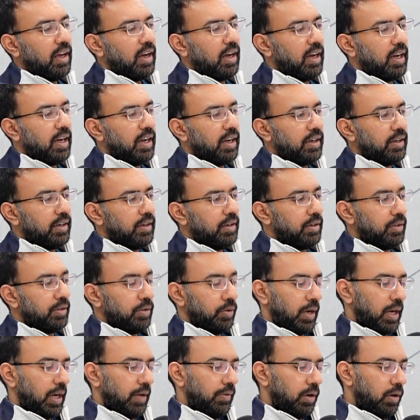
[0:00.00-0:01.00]
And
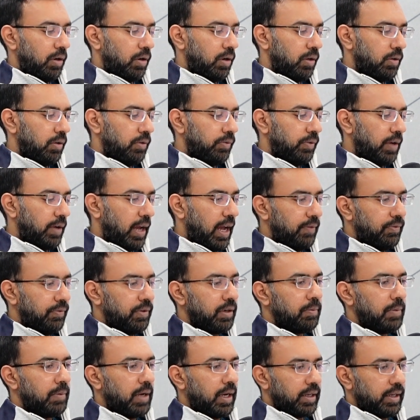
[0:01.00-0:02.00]
you have a lot of
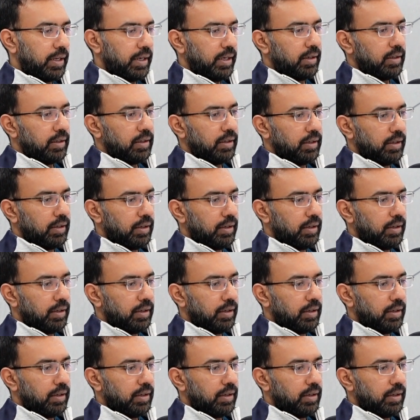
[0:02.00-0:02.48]
aftermarket